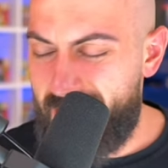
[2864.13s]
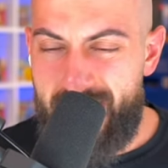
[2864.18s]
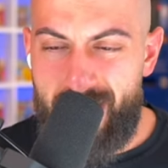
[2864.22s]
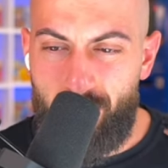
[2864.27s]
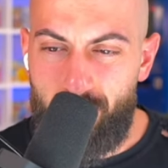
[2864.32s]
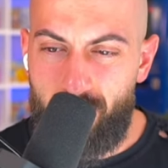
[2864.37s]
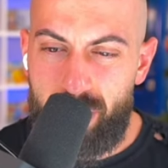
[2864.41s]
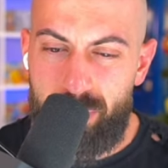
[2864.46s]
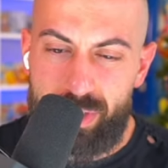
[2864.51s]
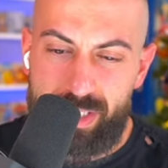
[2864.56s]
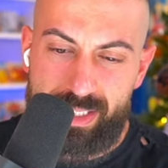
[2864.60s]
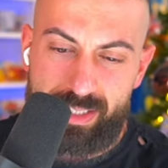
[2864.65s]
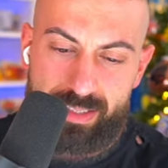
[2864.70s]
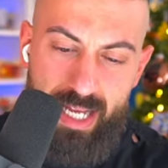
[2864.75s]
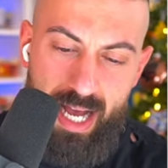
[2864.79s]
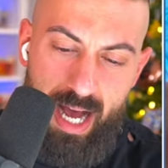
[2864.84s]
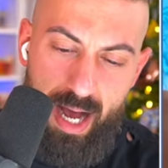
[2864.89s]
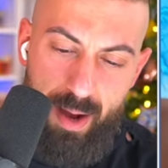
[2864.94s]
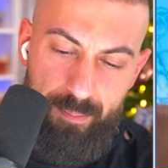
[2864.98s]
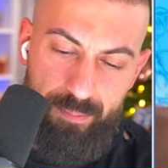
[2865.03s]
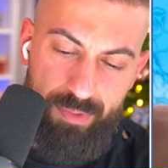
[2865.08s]
I don't really want to
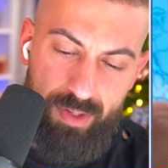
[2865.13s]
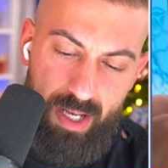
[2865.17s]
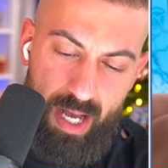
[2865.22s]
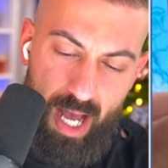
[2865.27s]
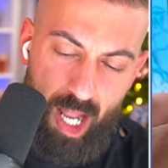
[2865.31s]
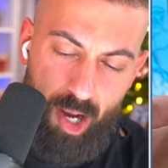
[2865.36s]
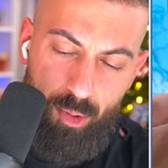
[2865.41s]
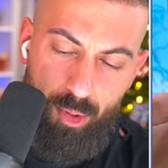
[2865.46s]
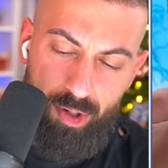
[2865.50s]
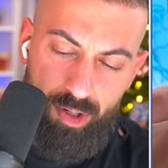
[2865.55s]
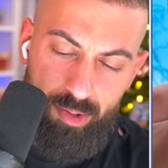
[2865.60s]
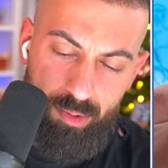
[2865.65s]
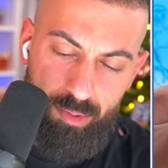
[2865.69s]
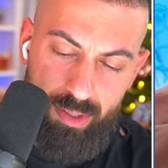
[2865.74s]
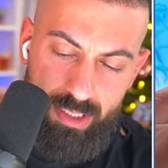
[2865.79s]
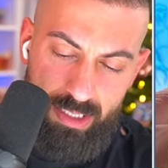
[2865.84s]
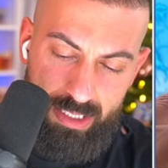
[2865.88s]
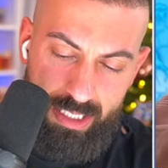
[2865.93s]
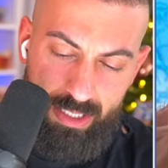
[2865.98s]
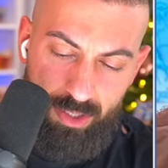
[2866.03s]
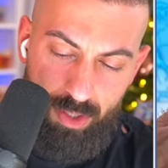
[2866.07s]
stop. I don't want to
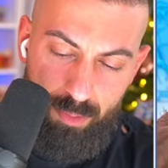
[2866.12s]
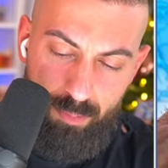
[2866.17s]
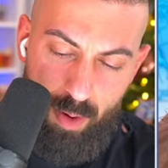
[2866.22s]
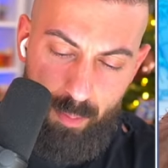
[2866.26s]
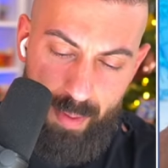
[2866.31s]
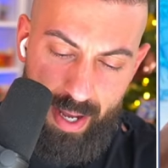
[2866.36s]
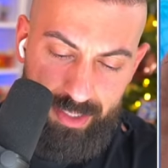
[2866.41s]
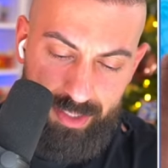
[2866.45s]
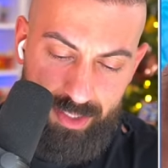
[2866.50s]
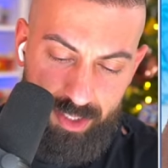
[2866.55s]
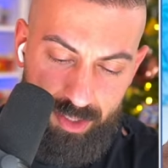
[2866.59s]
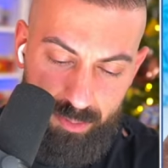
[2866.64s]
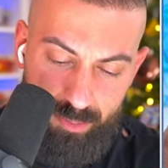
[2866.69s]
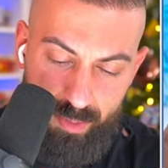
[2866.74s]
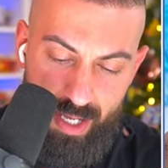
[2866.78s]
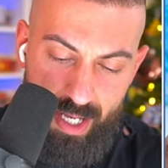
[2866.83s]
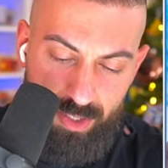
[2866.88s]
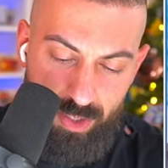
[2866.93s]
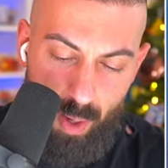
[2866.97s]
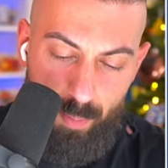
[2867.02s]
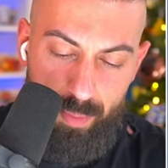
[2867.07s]
really kill the momentum.
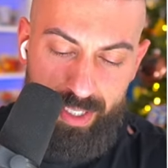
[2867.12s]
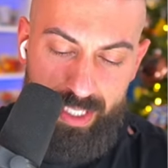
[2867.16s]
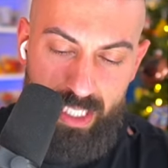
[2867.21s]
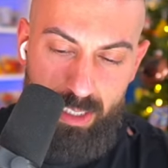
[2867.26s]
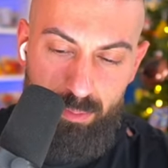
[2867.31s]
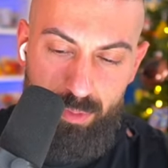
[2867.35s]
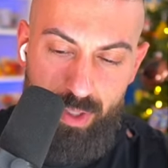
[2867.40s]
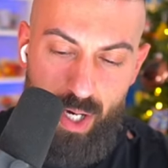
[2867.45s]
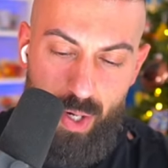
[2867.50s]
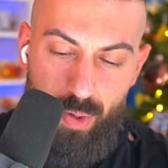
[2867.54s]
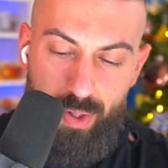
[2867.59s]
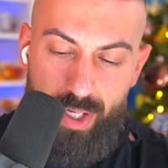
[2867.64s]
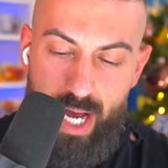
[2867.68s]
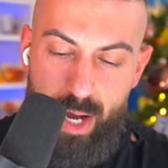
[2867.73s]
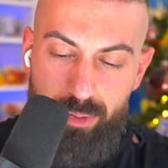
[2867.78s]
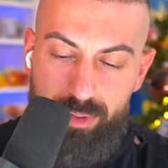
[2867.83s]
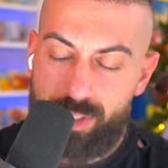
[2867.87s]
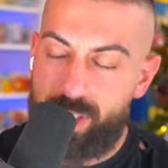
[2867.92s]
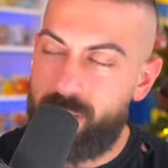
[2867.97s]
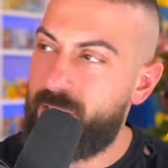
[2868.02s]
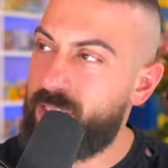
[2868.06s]
So I'm going to keep going. I
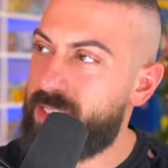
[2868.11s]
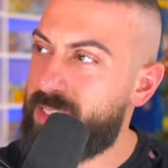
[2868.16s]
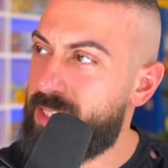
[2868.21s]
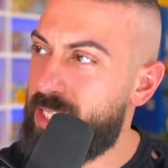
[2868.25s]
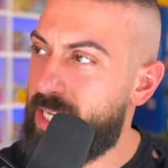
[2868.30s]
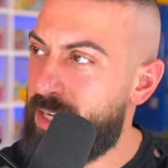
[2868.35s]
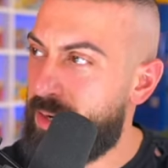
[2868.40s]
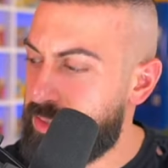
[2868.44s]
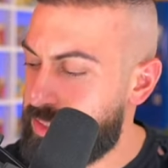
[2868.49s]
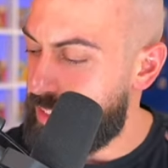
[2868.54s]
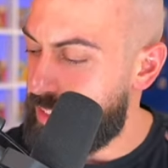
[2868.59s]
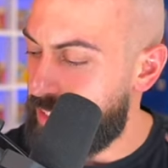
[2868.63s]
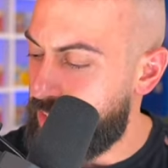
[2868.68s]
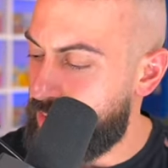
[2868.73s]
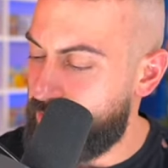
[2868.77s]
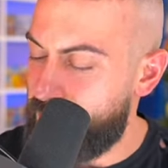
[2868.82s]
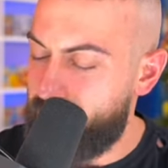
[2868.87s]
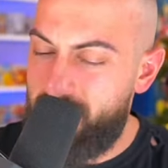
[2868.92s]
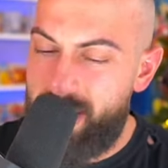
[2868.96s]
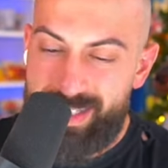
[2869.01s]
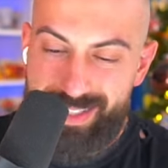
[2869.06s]
was going to, you
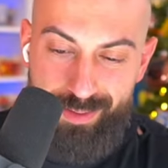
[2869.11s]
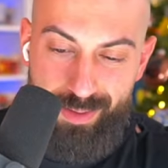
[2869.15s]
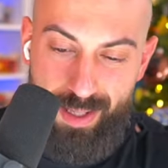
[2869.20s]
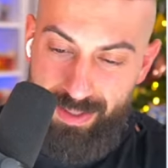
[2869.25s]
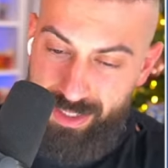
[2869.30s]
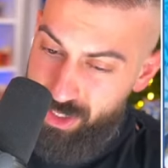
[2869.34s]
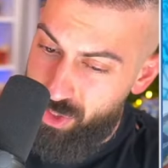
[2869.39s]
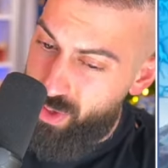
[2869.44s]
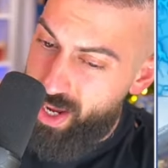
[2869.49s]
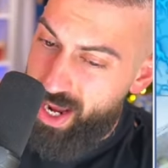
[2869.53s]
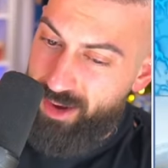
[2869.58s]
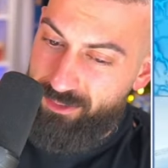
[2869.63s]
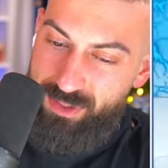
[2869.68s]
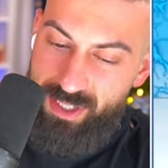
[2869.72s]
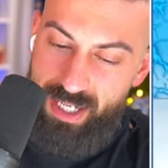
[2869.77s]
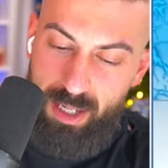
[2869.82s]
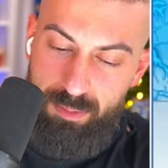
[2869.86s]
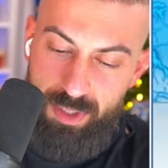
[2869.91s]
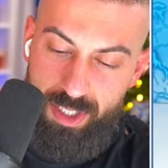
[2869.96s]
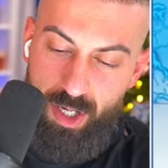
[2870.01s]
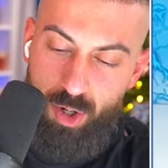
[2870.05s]
thinking sometimes I do a
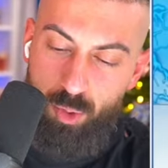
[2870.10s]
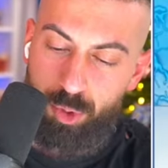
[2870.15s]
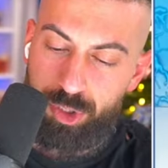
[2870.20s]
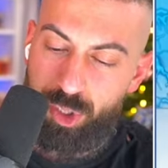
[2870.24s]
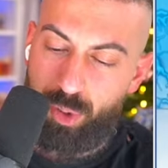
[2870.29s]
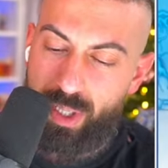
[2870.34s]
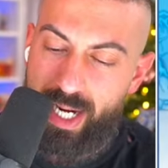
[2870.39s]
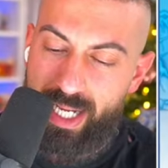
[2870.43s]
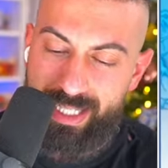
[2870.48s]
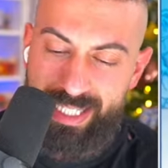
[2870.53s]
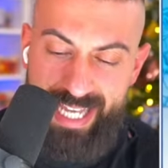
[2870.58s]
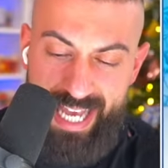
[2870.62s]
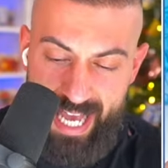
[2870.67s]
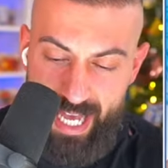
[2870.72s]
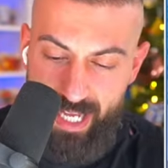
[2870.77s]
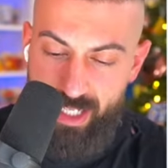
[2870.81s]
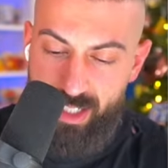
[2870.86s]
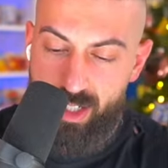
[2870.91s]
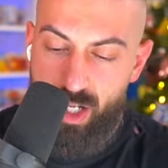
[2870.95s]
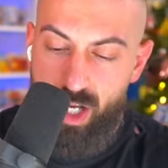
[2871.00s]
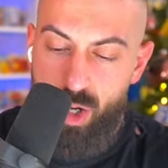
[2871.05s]
halftime show. We'll do it at the
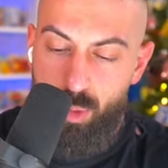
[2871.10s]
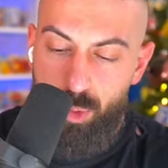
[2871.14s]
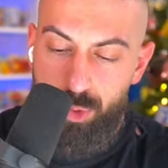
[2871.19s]
end.